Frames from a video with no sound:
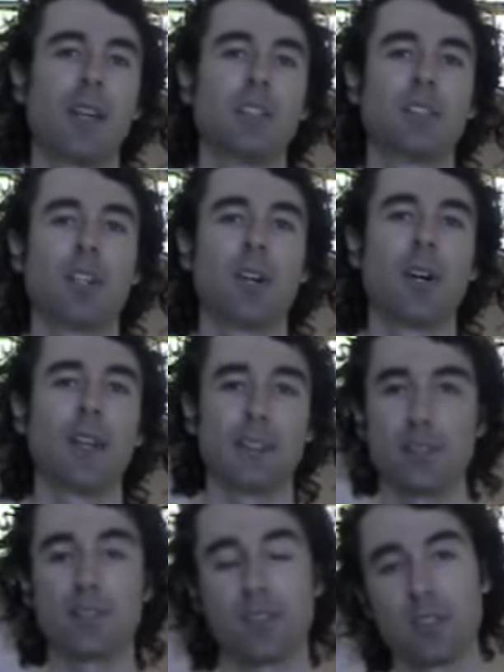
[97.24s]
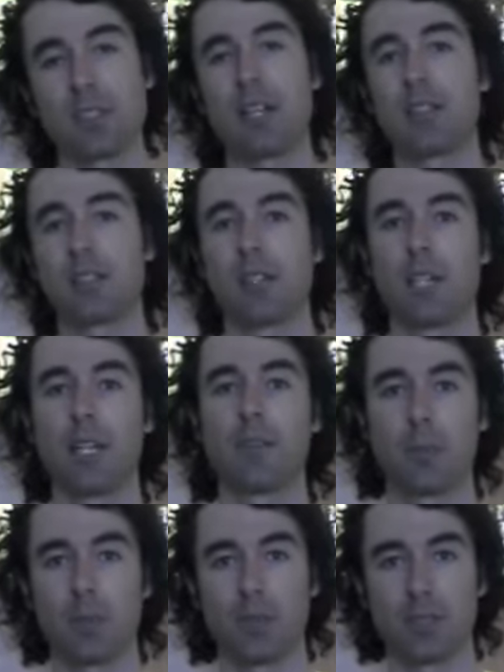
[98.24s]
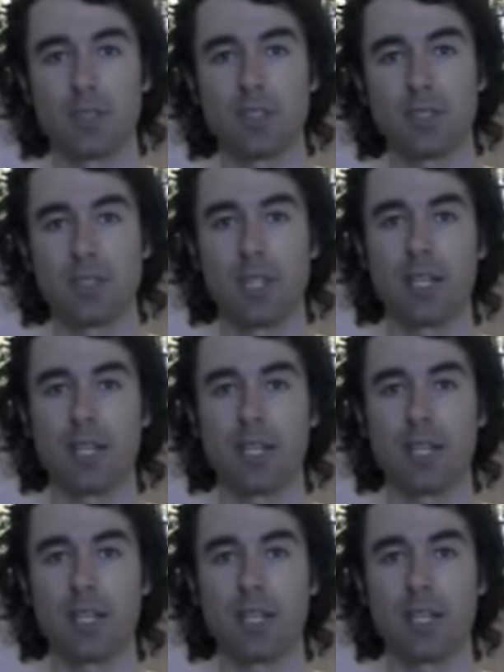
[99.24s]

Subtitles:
So this was the first house I ever purchased,